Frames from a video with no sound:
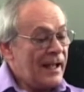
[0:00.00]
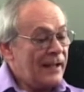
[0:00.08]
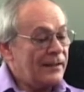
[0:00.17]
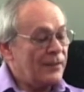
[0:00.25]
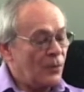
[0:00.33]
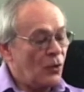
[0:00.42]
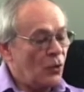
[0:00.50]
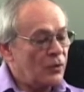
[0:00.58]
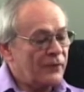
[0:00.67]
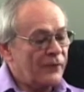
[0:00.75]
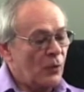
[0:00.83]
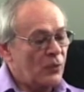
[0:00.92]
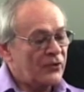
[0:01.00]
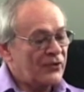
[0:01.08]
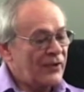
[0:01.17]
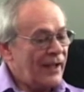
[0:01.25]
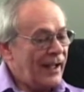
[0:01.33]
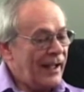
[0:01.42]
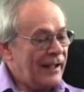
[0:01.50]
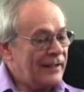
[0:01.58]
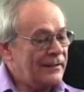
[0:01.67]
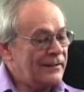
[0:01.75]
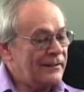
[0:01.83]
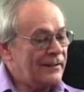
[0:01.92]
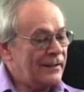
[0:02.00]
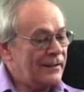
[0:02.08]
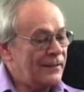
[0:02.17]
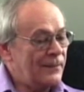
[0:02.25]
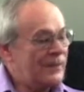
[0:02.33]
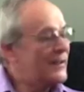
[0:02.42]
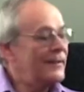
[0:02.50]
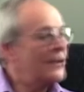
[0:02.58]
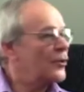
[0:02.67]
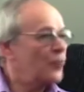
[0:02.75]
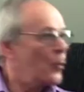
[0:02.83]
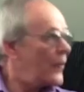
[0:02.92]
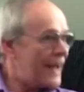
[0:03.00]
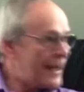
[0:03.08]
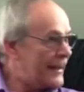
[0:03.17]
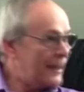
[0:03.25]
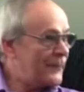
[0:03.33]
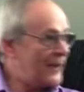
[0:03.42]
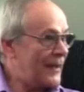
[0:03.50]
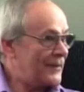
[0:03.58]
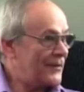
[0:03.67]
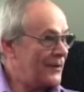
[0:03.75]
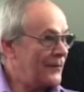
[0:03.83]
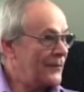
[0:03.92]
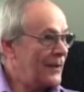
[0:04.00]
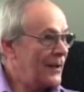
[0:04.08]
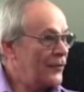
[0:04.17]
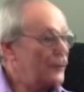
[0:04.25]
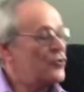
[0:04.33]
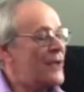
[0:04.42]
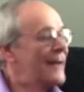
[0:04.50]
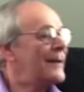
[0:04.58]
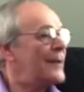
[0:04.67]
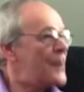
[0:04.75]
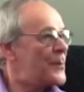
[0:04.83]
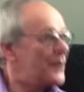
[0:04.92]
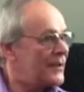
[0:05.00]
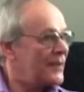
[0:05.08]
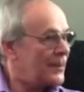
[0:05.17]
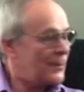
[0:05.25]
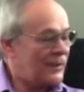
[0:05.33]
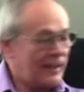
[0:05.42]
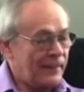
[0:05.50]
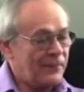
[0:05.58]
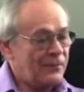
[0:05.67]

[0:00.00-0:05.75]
They were older folks, and but the nickels weren't adding up fast enough, so she had to come up with another plan.